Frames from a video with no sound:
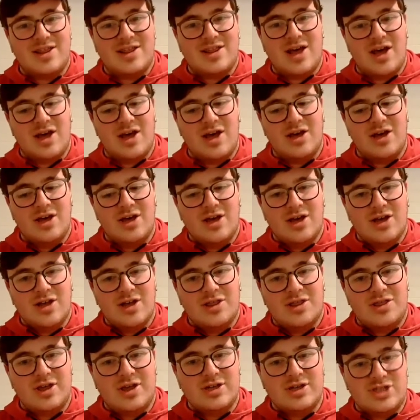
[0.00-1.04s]
the
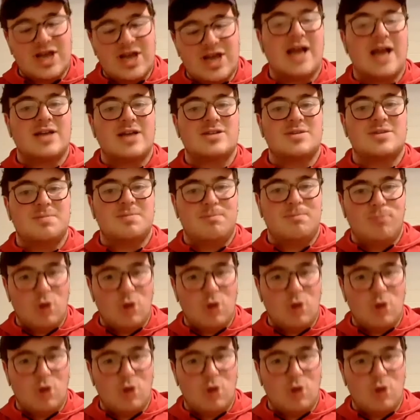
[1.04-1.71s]
Jags right.